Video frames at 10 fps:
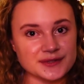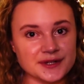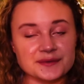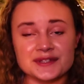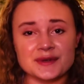
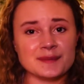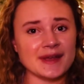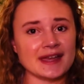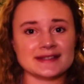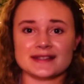Don't do it
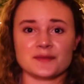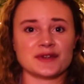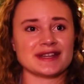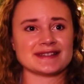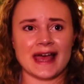because
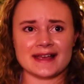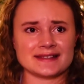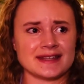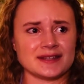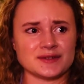someone is
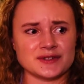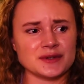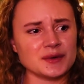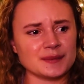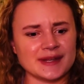asking you
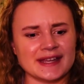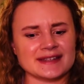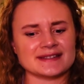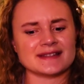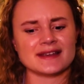to, or
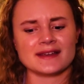because